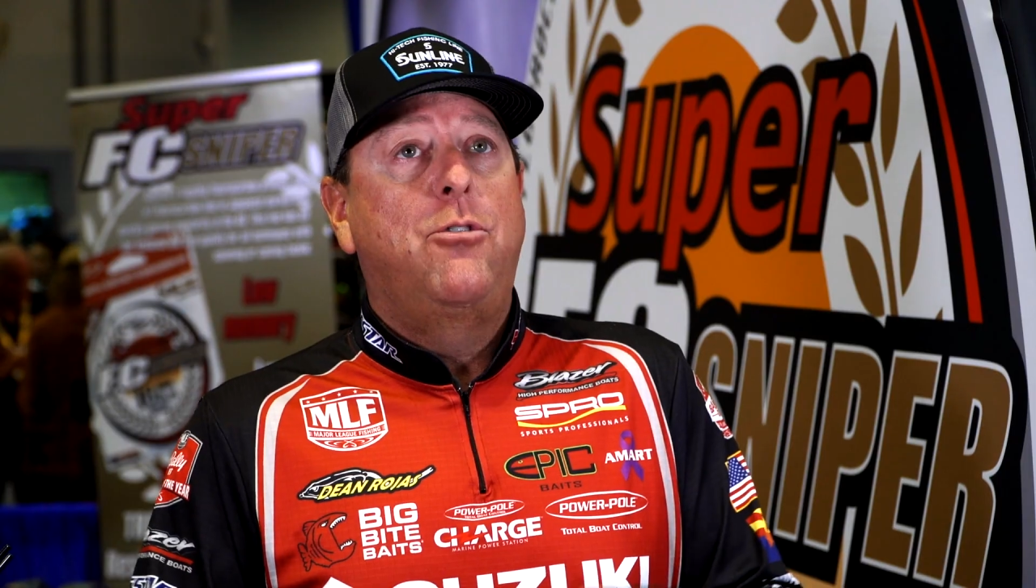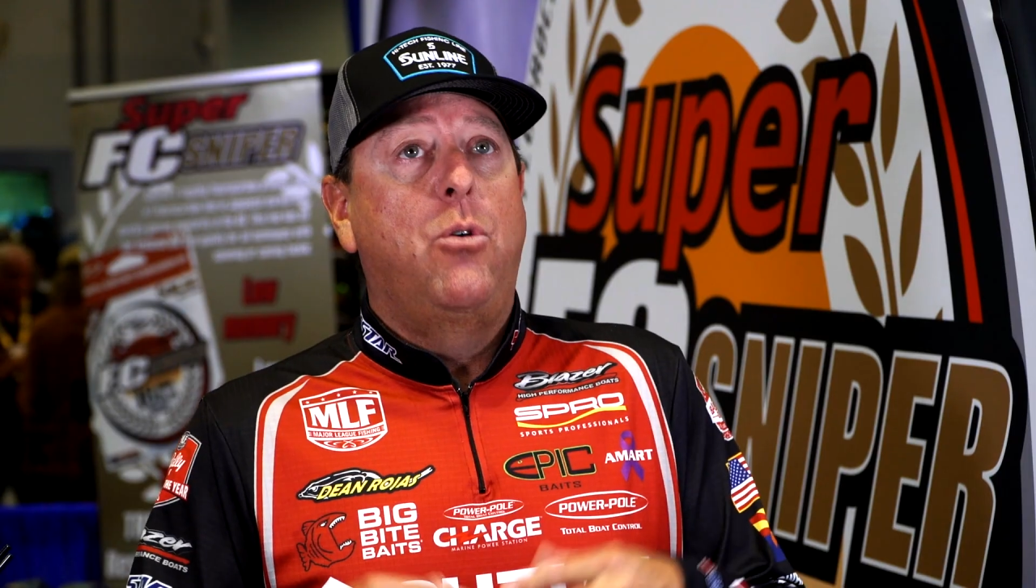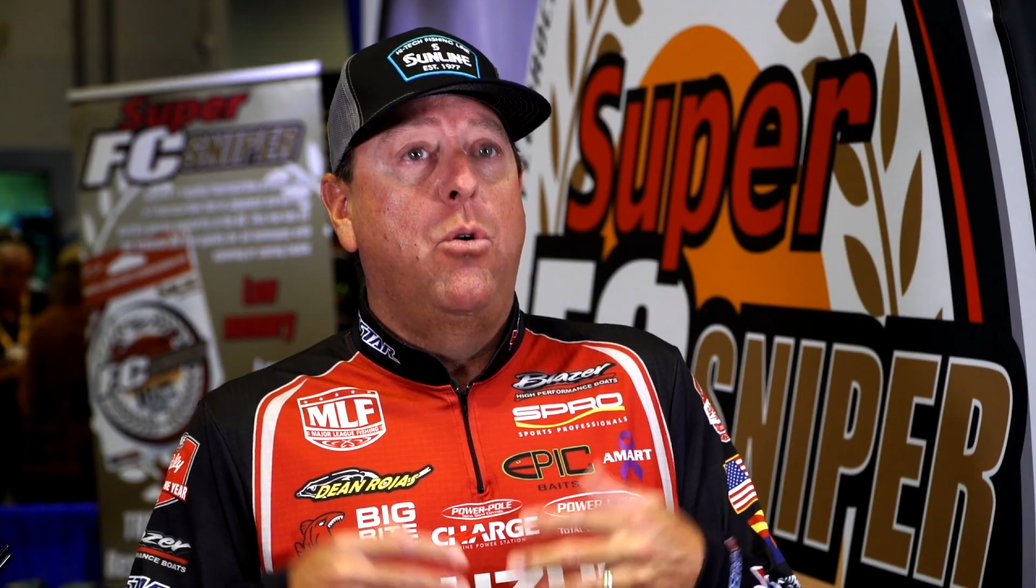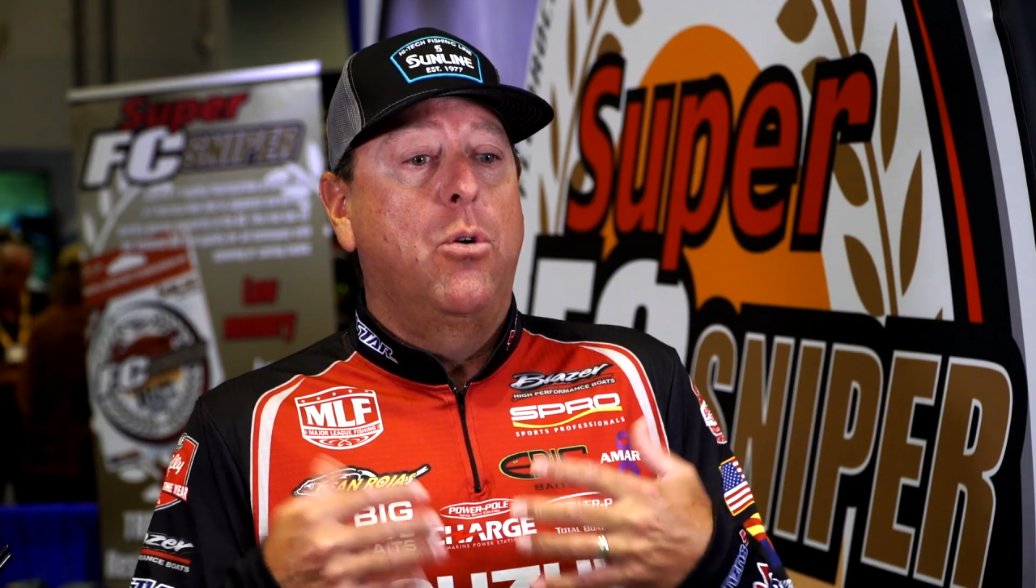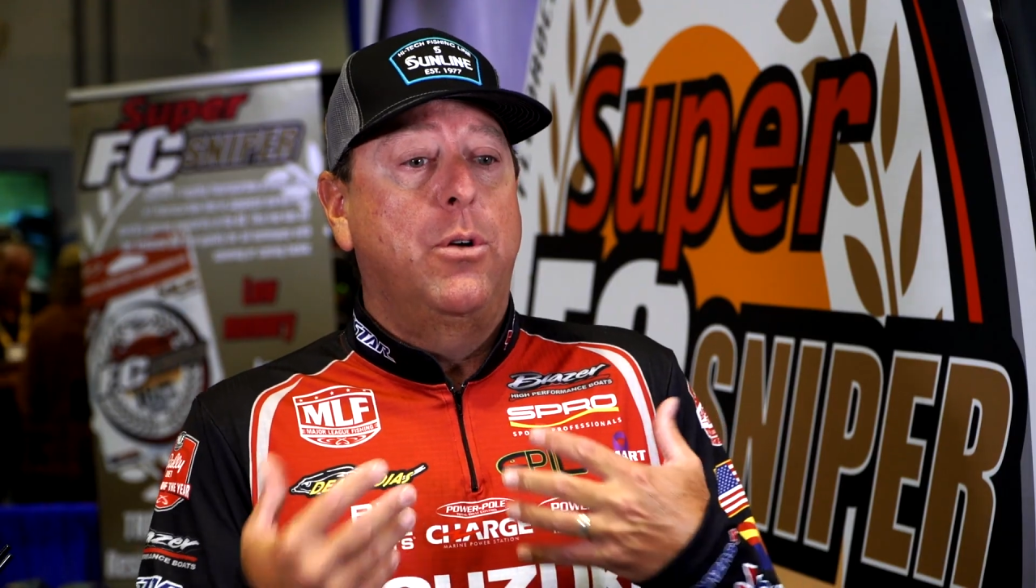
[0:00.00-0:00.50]

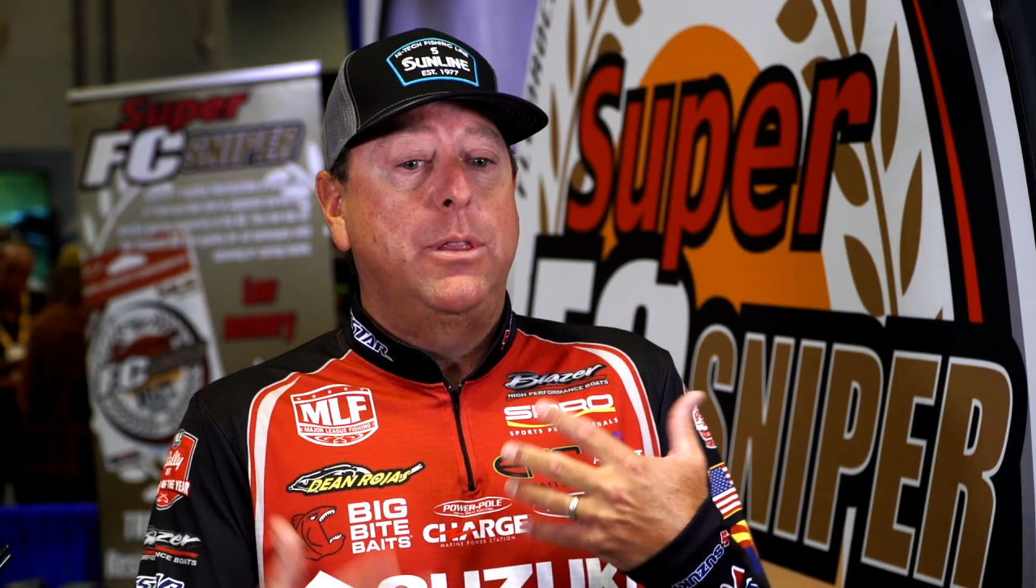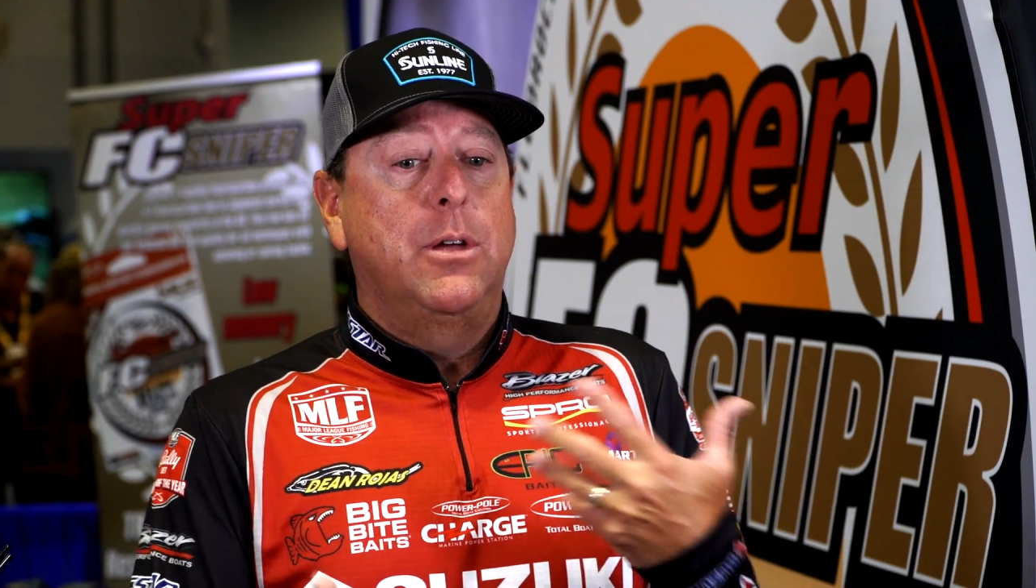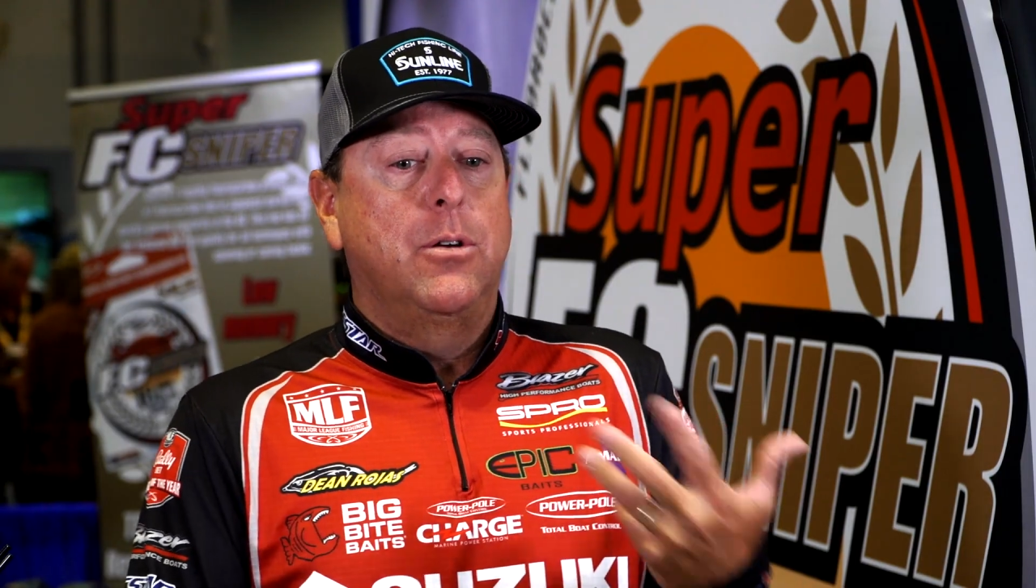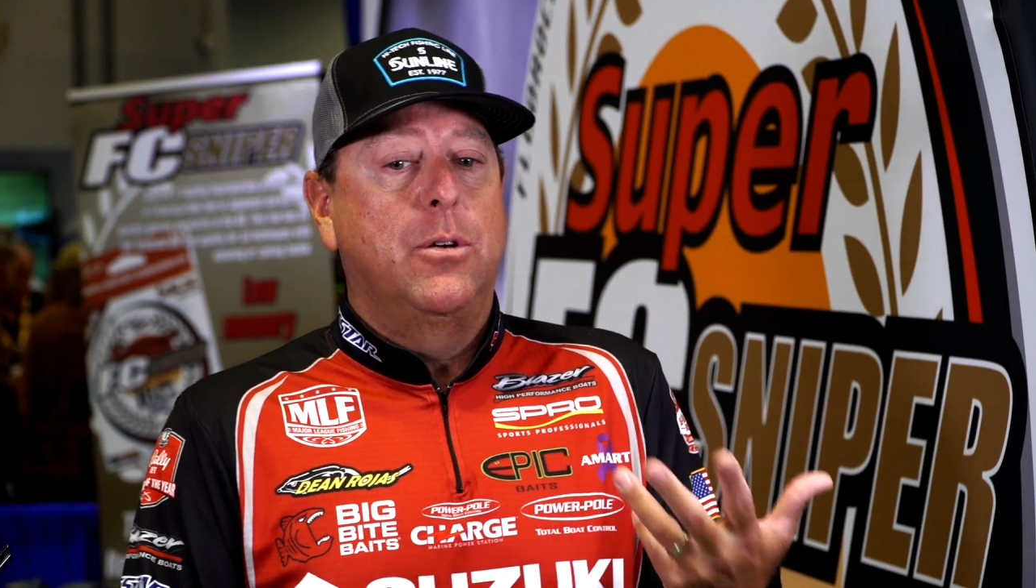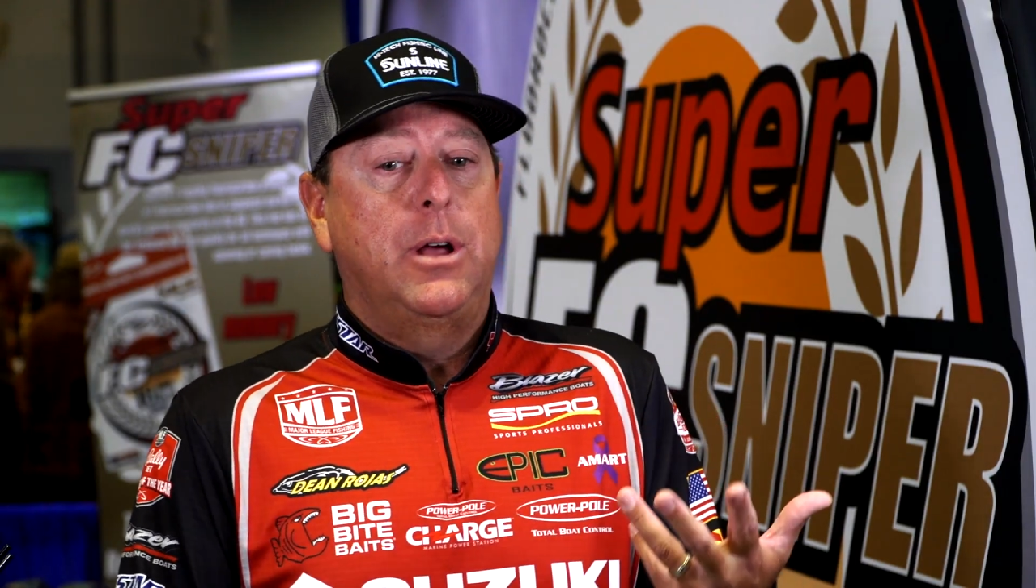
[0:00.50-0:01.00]
for
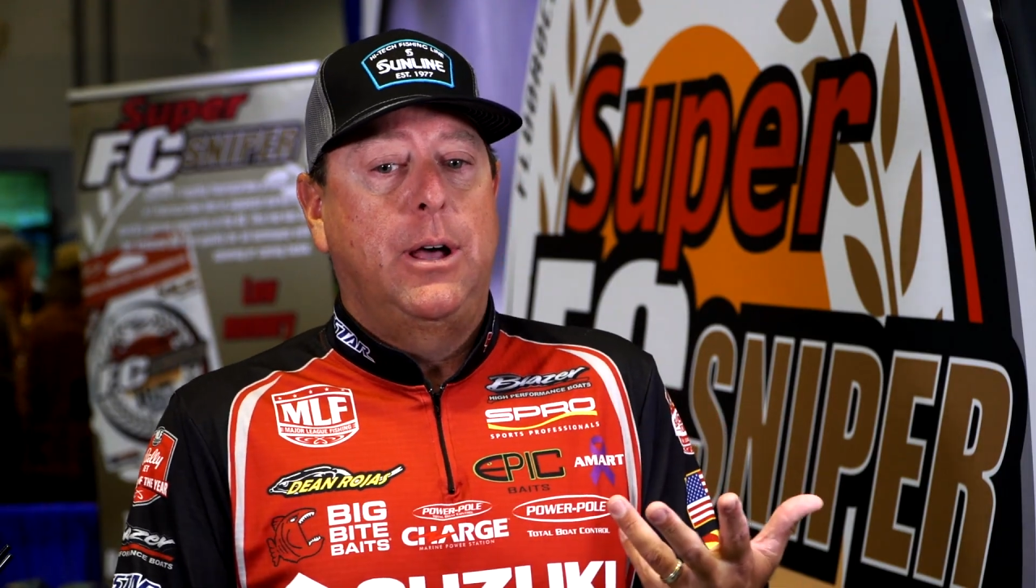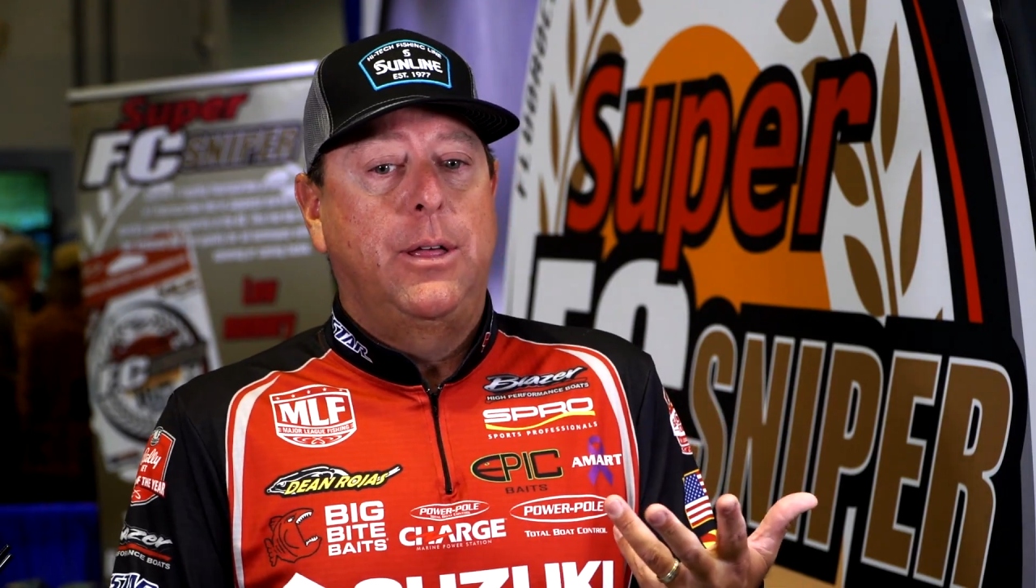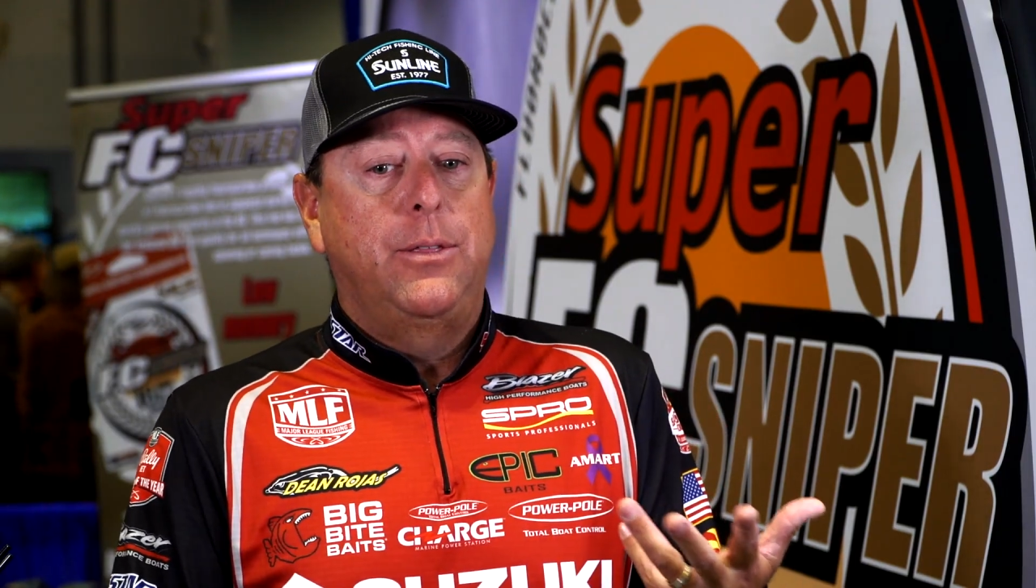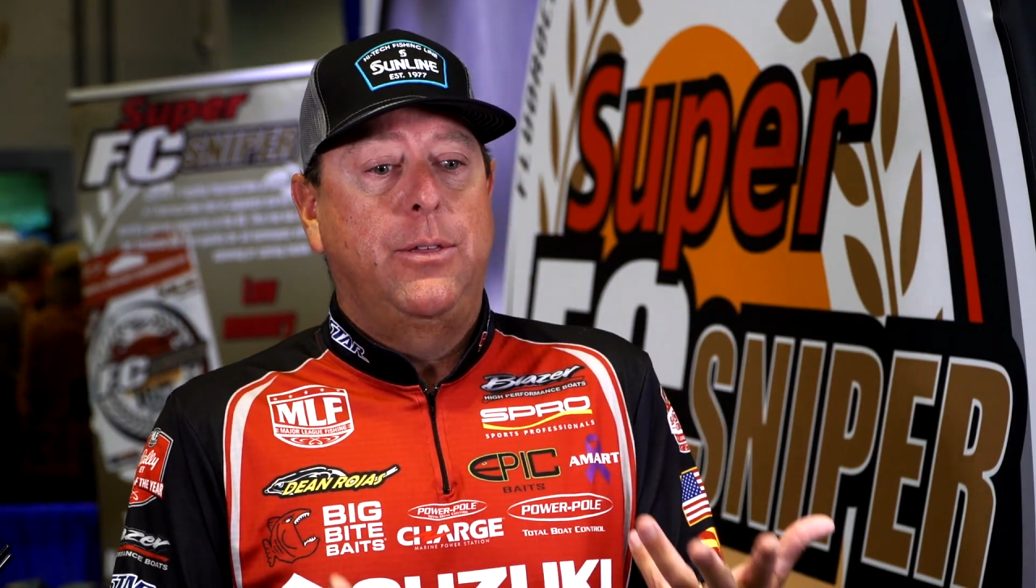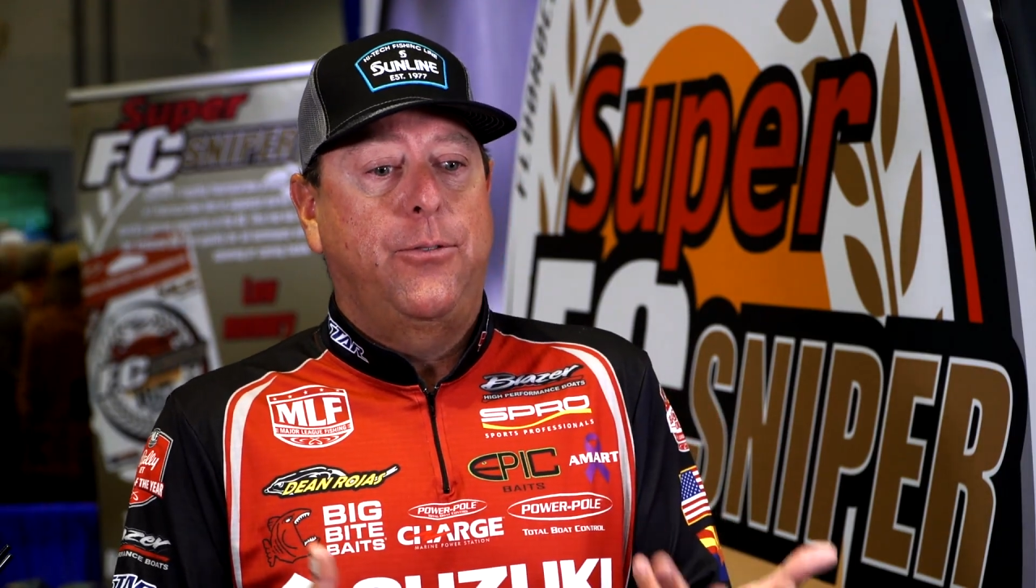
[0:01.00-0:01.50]
their, uh,